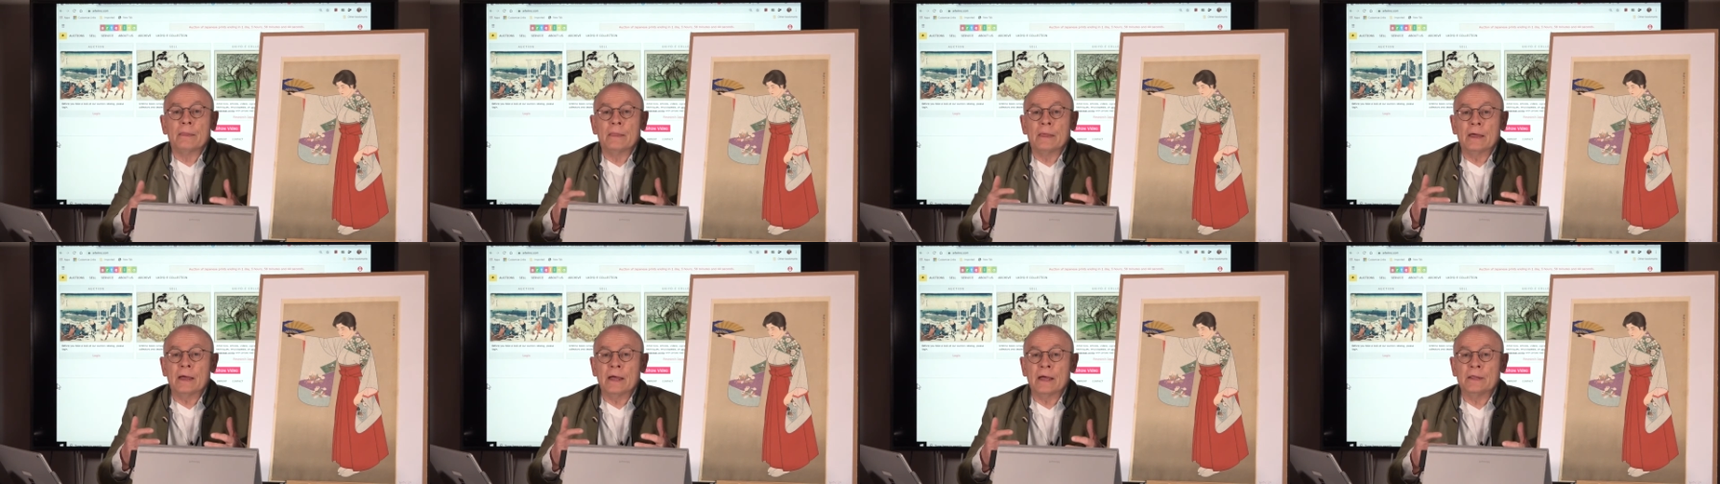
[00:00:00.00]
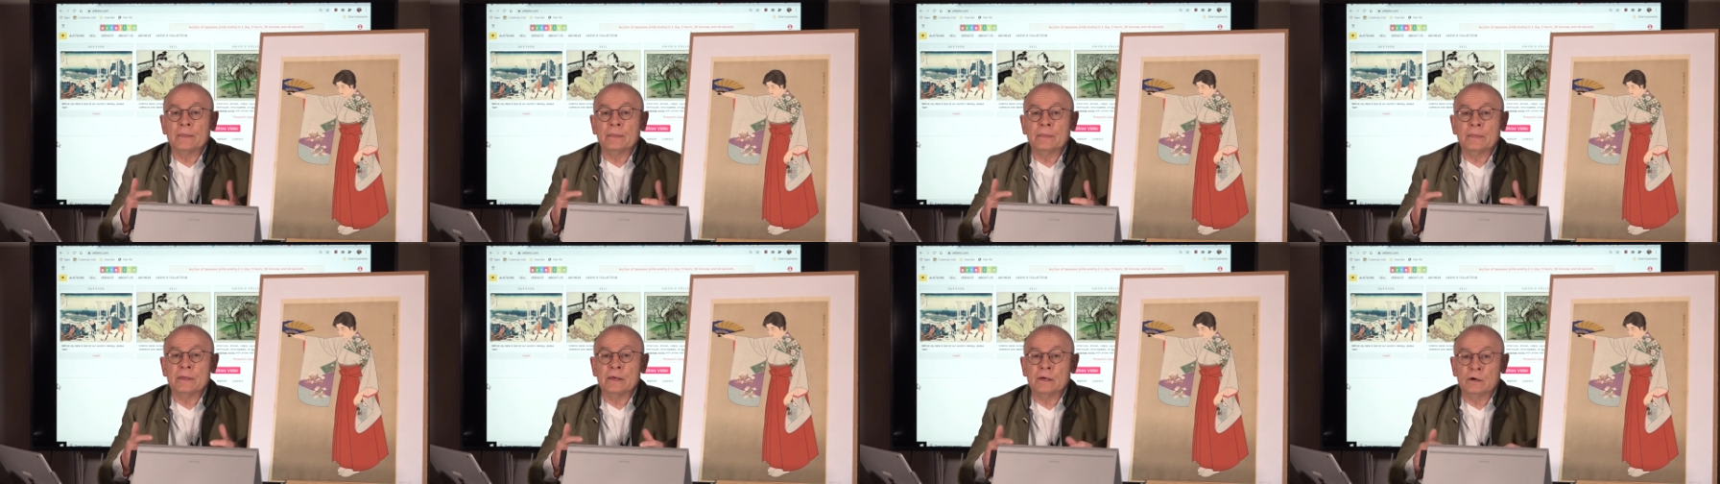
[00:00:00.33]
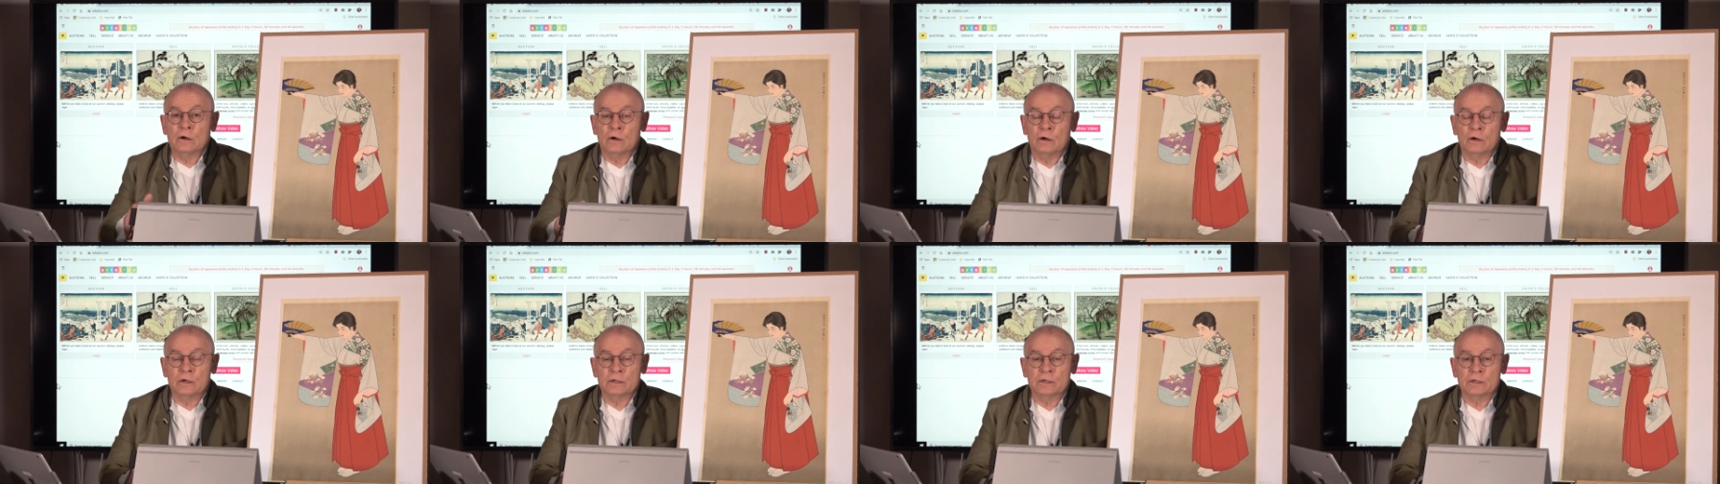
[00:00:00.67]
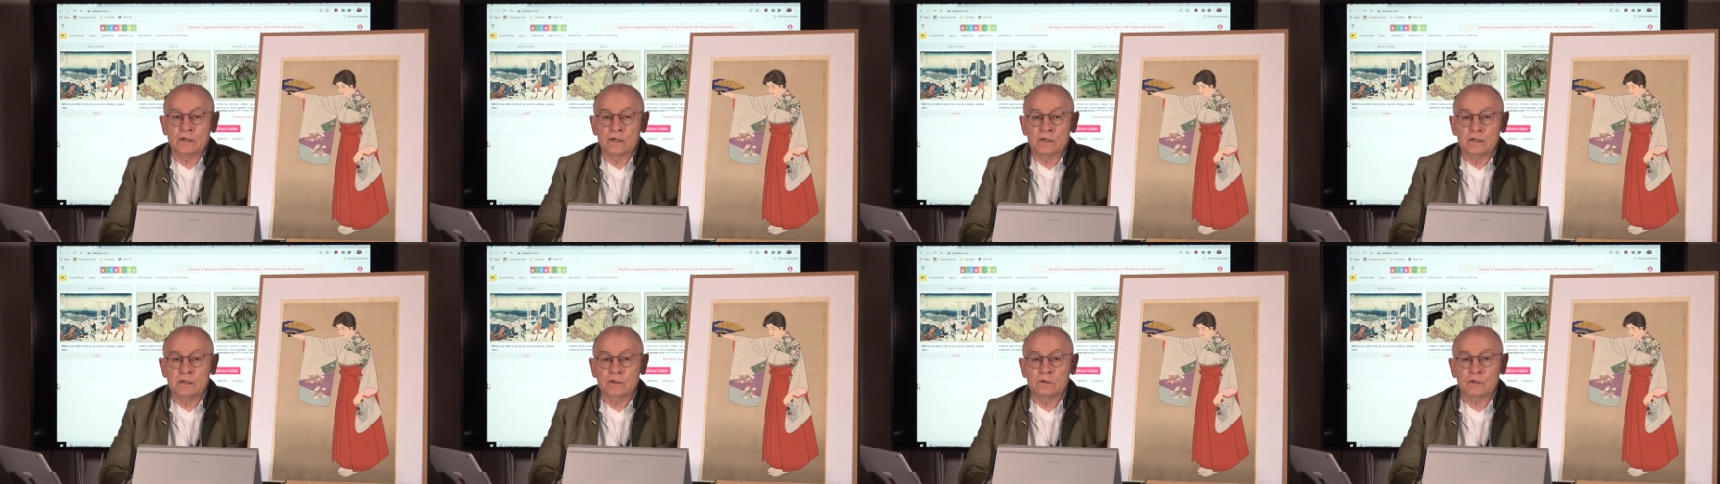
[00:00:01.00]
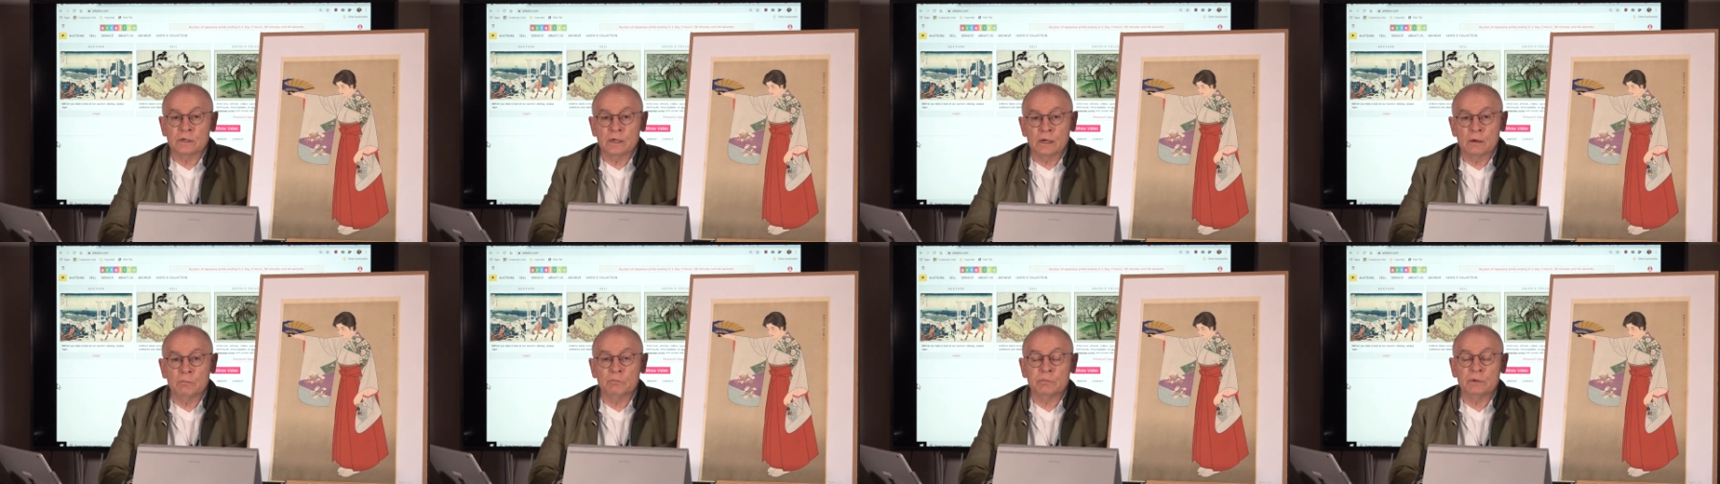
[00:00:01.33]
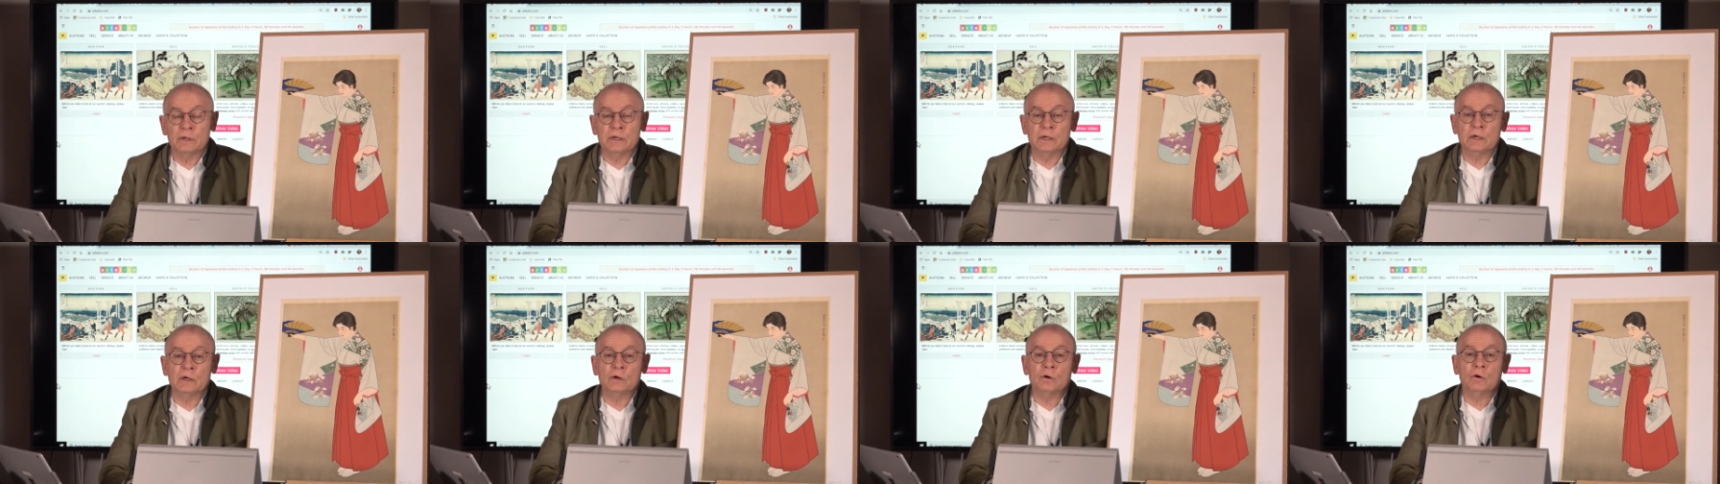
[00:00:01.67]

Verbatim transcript: And the Artelino company